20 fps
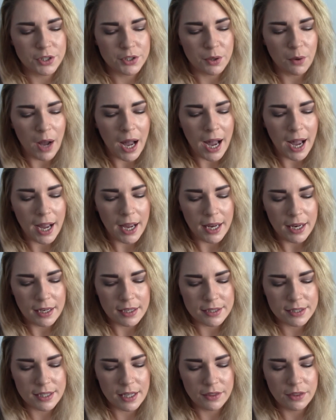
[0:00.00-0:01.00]
So
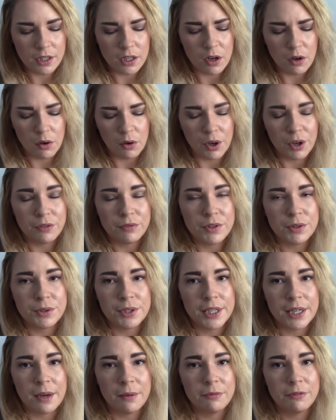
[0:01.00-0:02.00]
I set the goal of
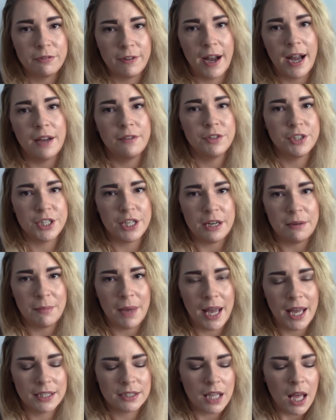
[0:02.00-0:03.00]
using up 5 sheet
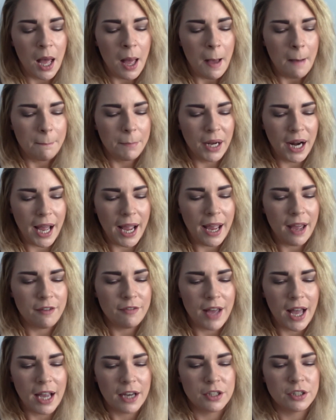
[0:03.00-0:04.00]
masks, but I have
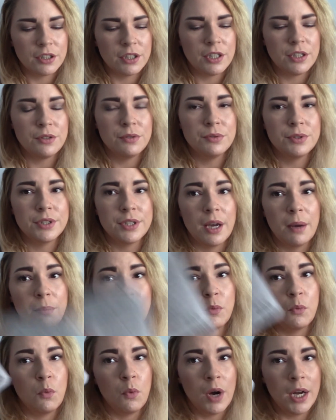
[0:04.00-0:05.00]
actually used
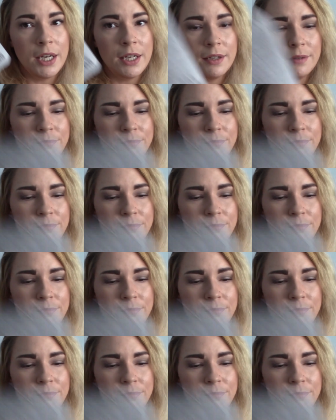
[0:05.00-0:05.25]
up 1,